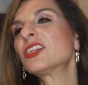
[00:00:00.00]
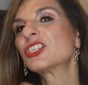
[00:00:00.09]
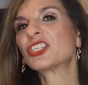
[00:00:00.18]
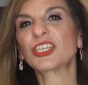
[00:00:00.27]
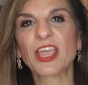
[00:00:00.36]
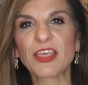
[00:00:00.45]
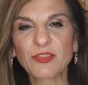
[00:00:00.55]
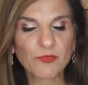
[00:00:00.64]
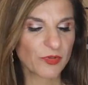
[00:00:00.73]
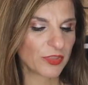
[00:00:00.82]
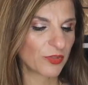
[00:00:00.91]
and share
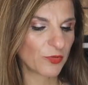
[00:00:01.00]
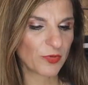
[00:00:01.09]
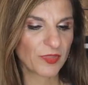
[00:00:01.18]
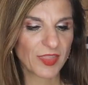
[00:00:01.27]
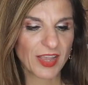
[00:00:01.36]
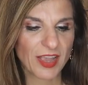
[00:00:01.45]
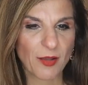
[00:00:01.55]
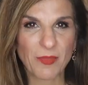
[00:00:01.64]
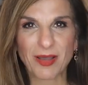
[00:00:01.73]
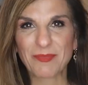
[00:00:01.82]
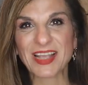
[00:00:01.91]
them with you when they come up.